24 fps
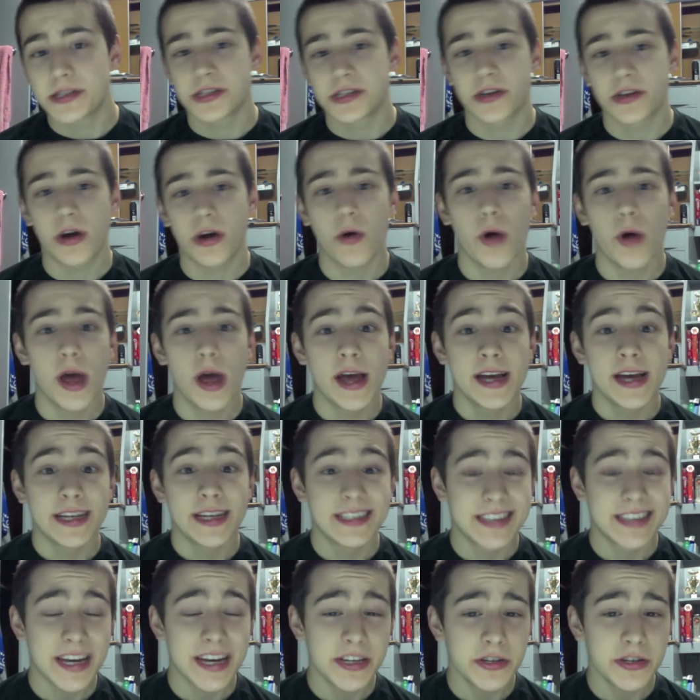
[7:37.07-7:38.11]
So
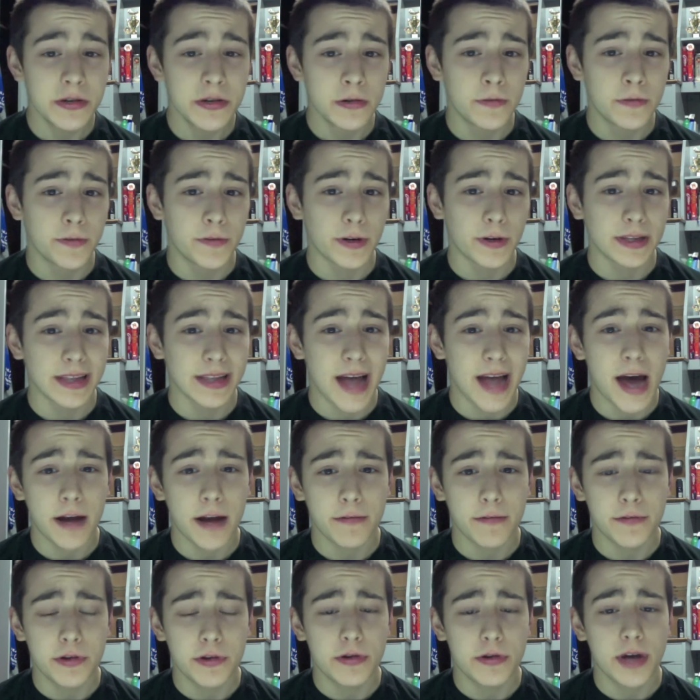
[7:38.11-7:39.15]
stay tuned for a lot
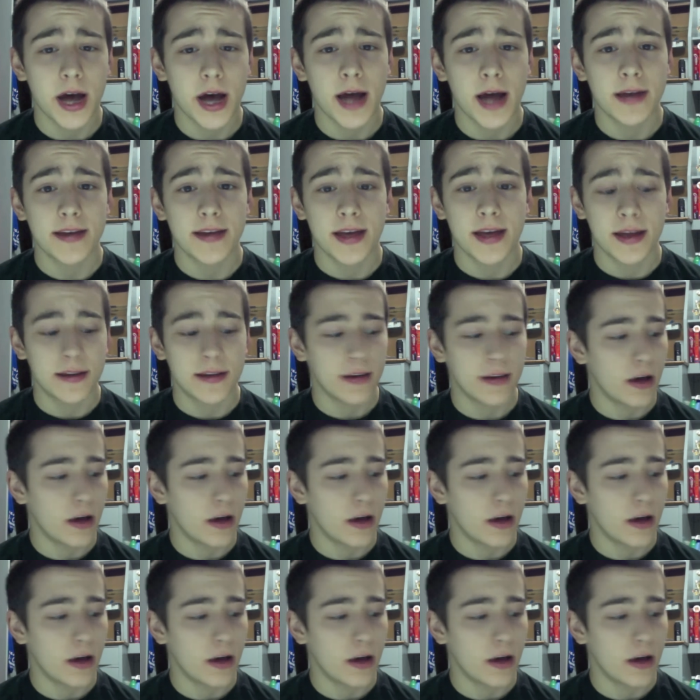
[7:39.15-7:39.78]
of new content.